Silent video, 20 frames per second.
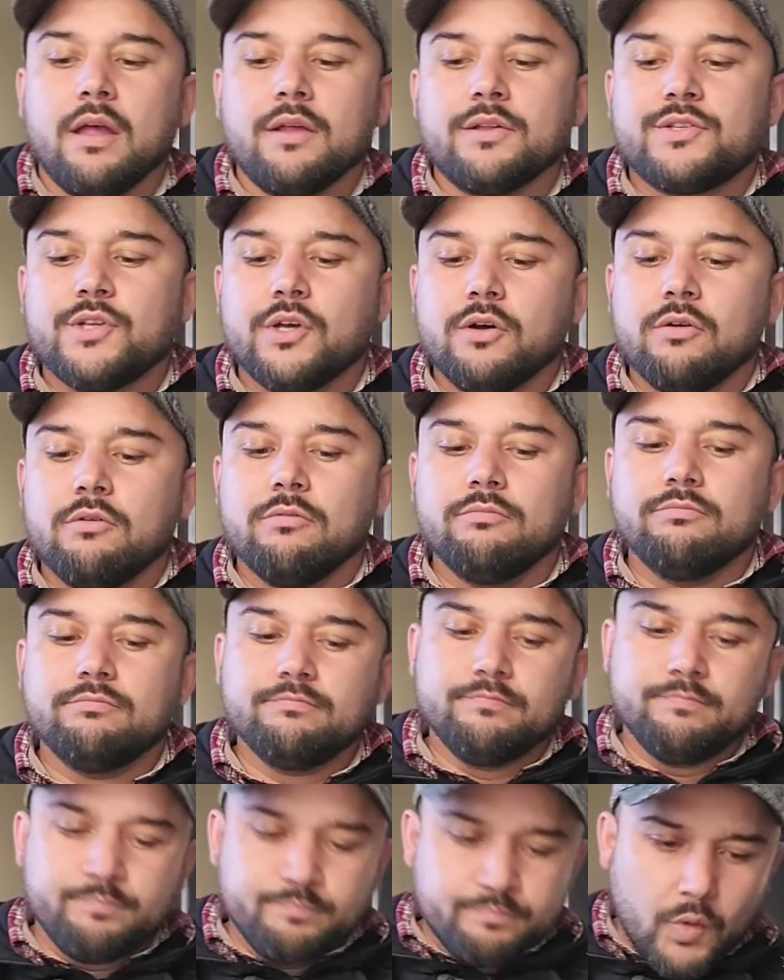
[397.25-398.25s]
So
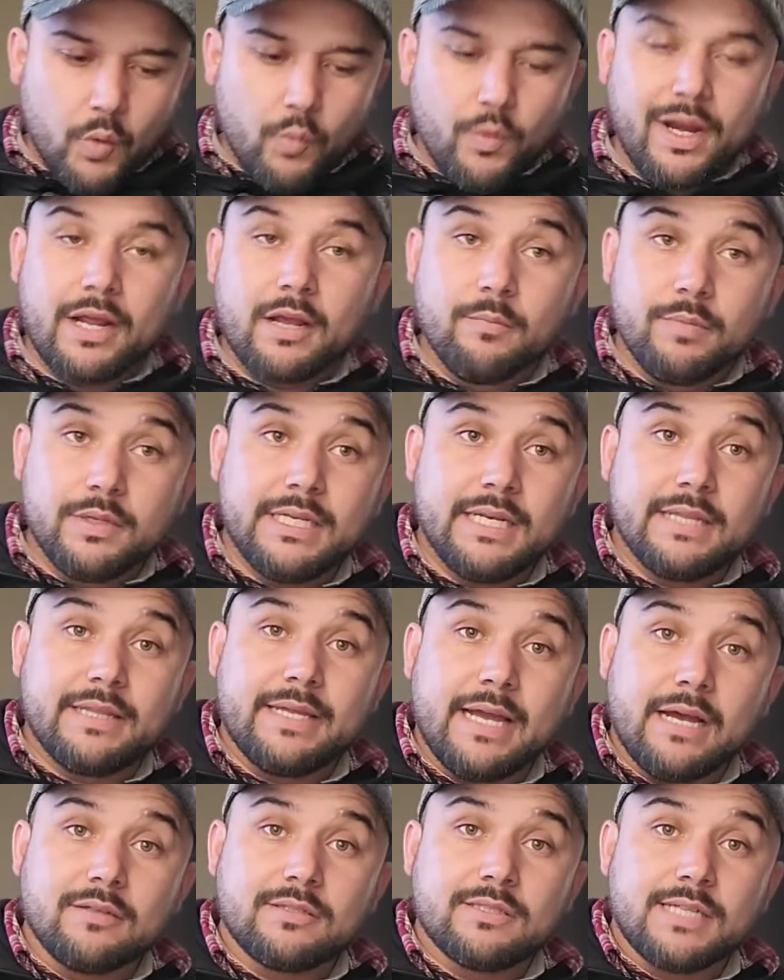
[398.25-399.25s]
when I completed
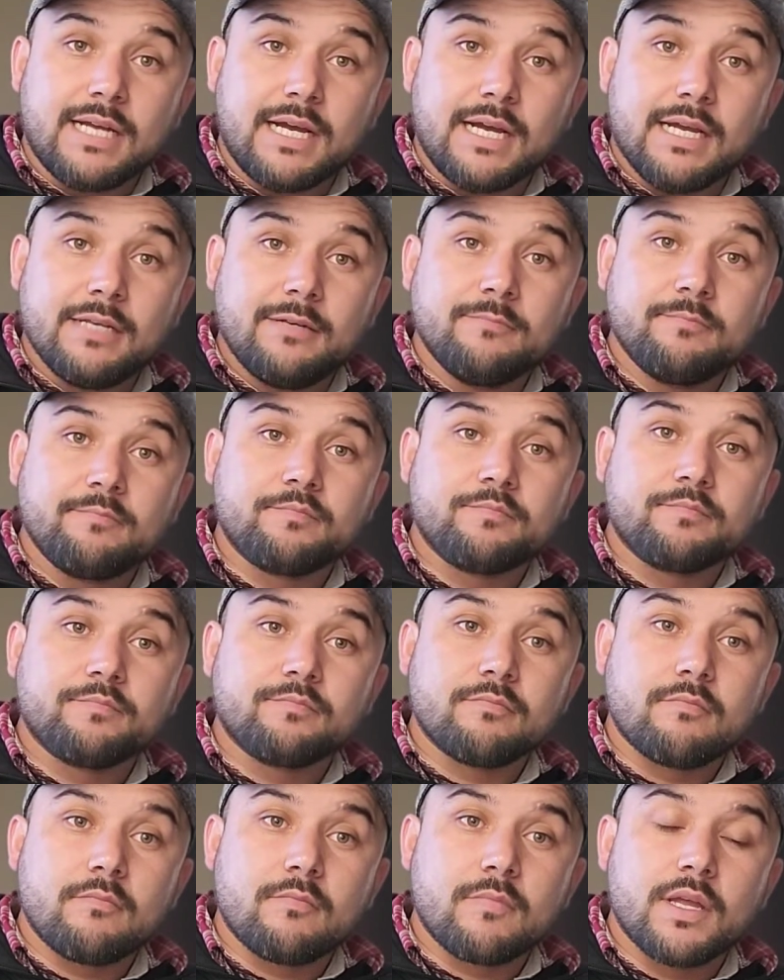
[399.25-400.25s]
the outside,
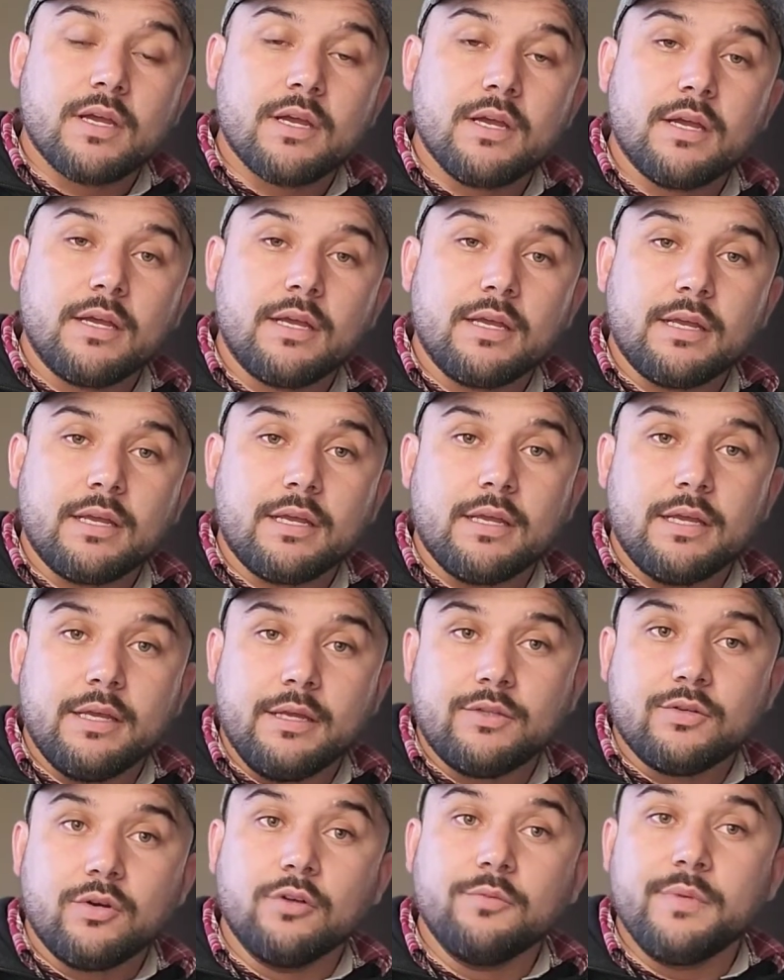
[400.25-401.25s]
he
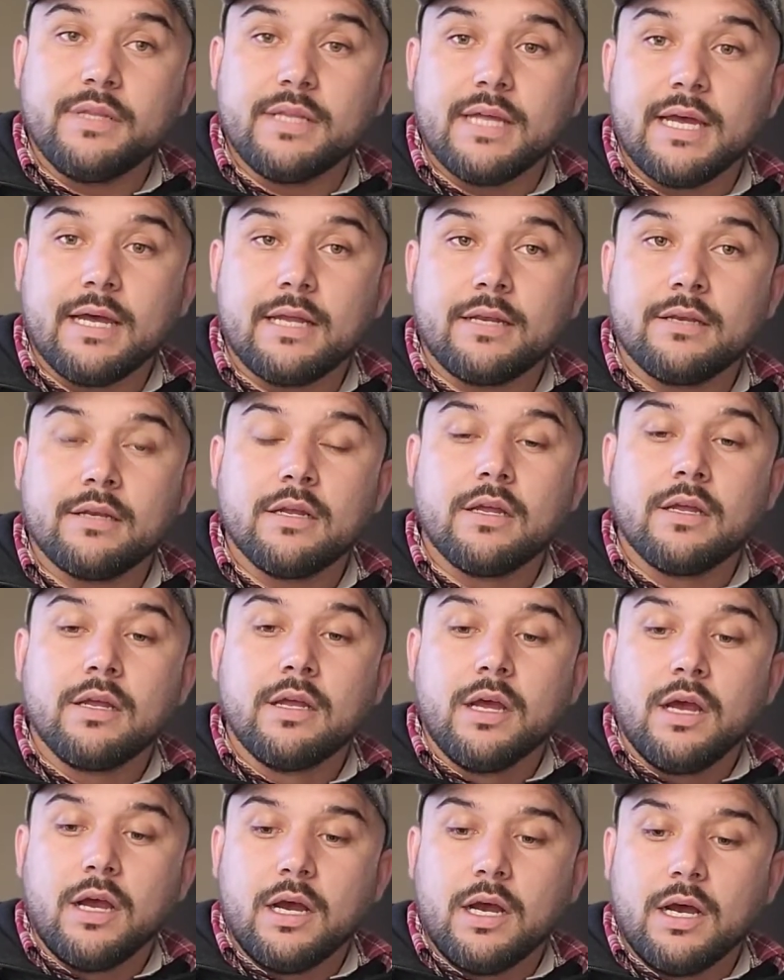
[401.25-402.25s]
told me that
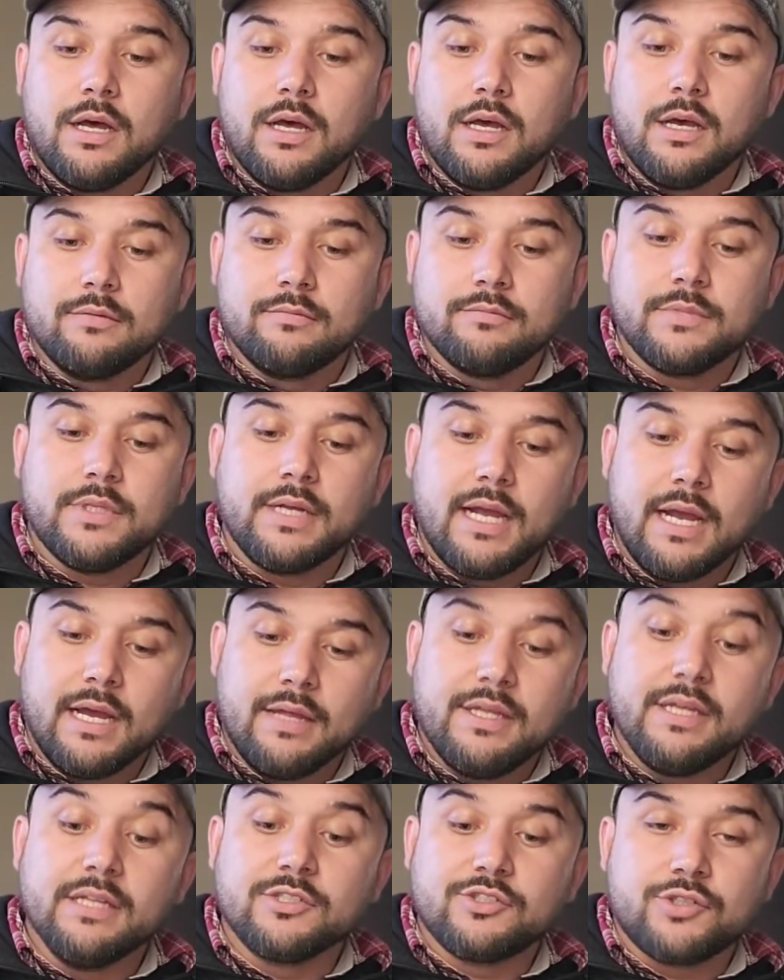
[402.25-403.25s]
the
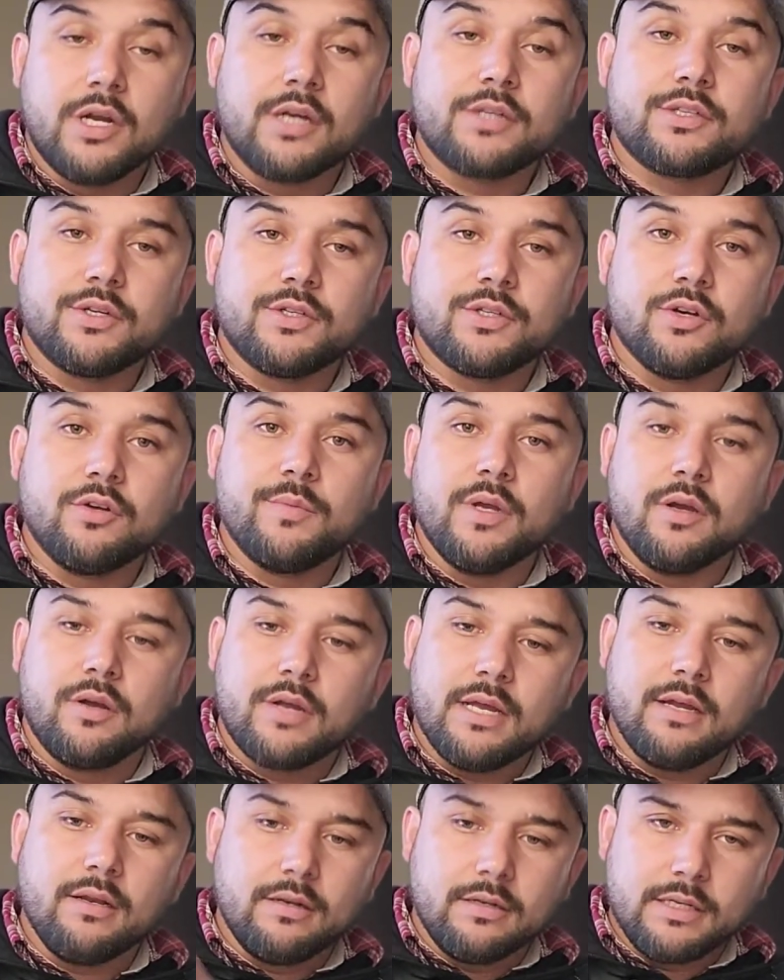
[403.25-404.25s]
instructor told me,
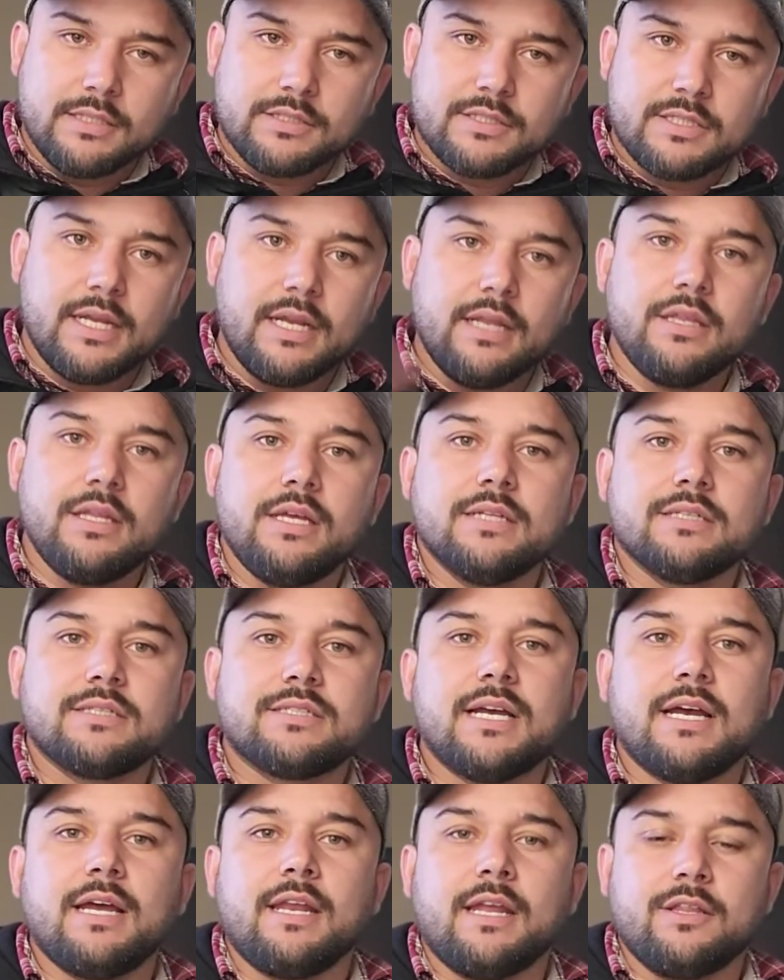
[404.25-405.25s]
okay, let's get in the
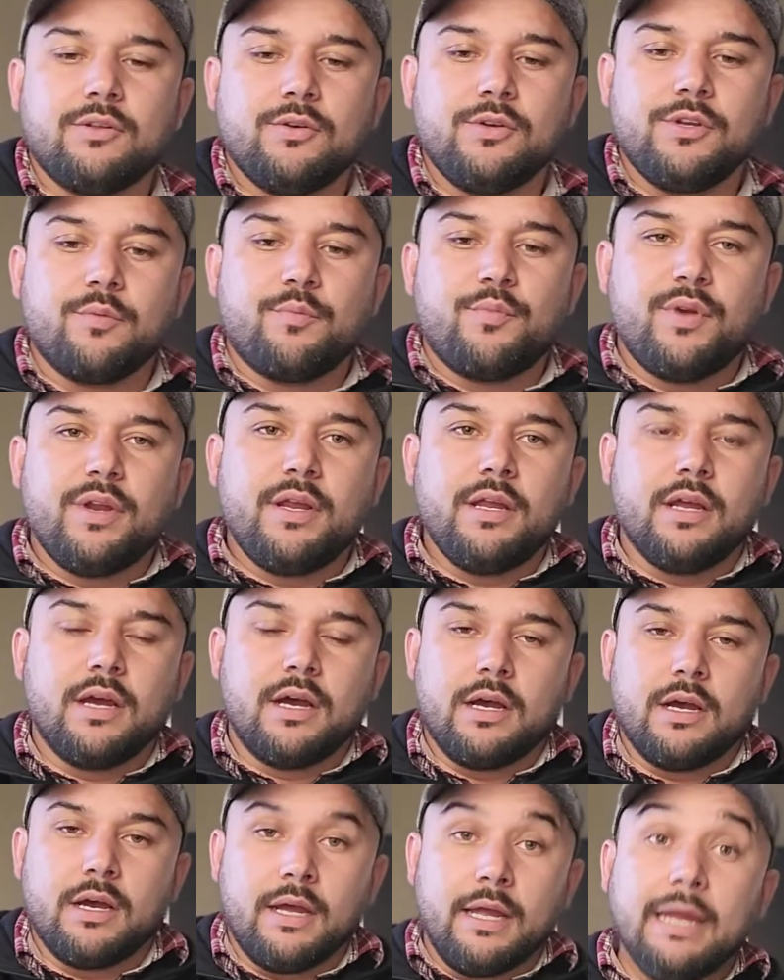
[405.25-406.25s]
inside and do your
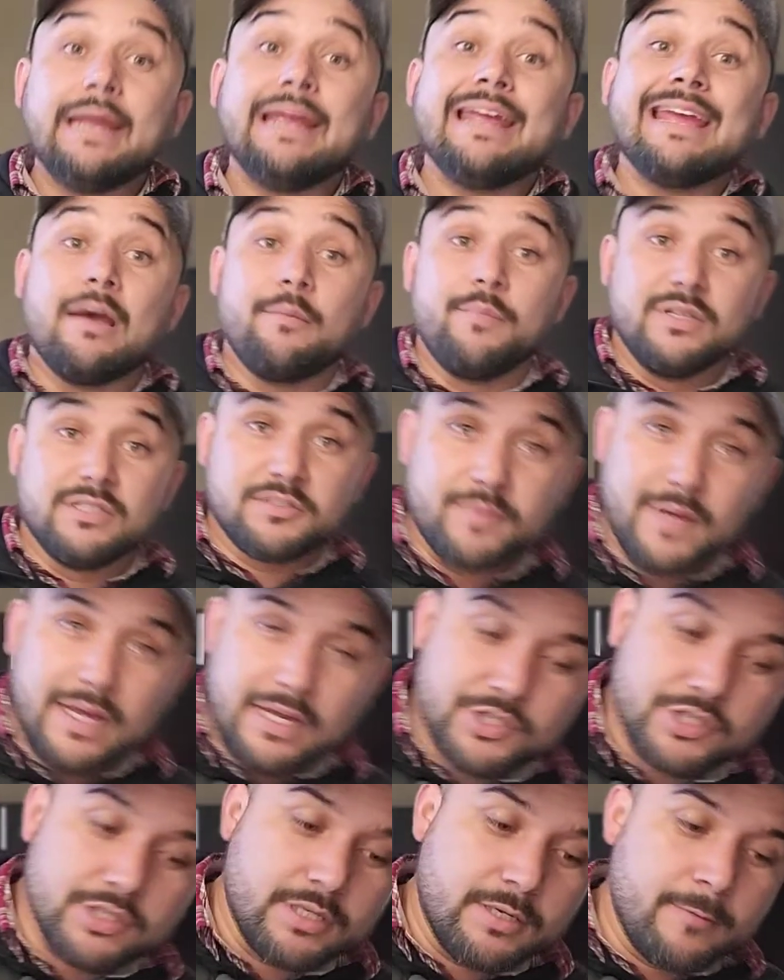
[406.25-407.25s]
end cab
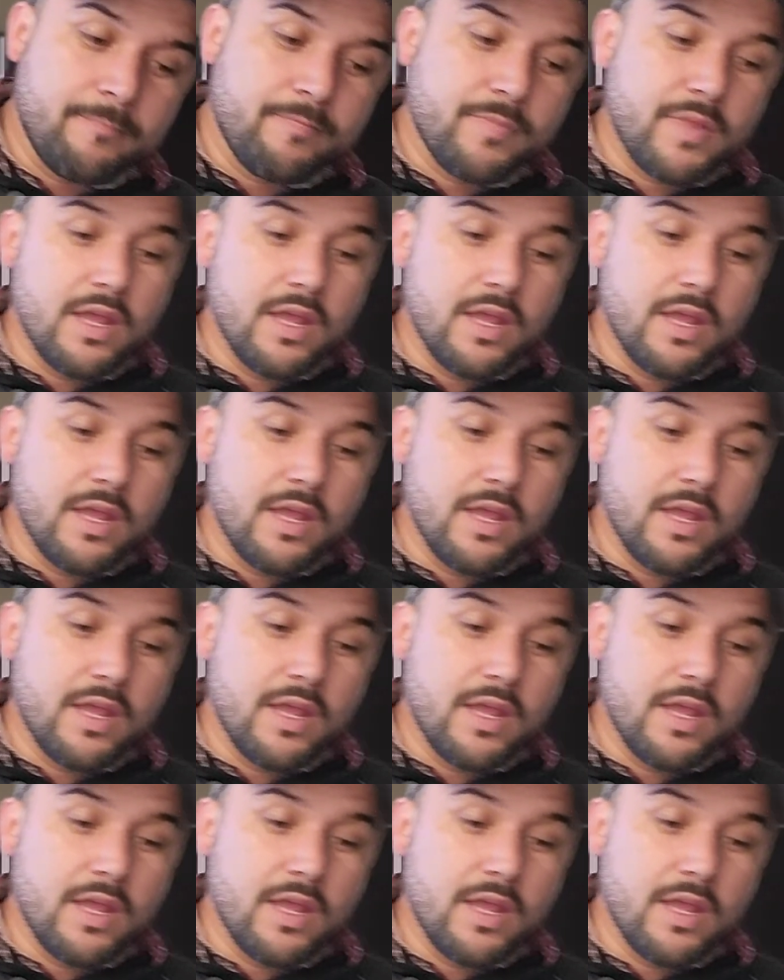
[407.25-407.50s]
inspection.